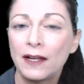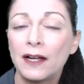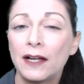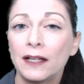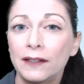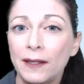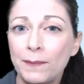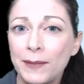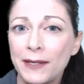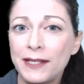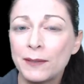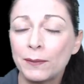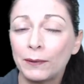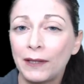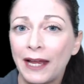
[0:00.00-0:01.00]
Lipids
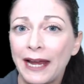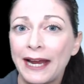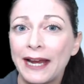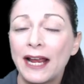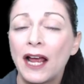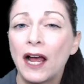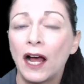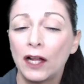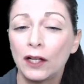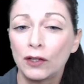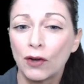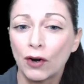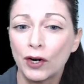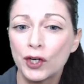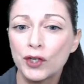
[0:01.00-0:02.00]
play a
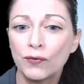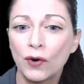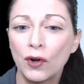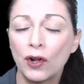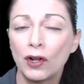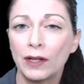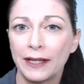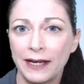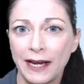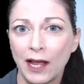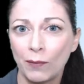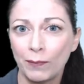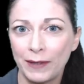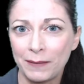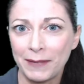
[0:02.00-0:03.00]
large role in
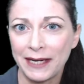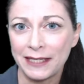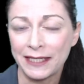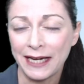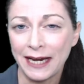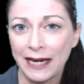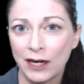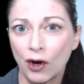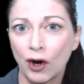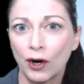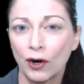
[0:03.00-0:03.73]
helping maintain our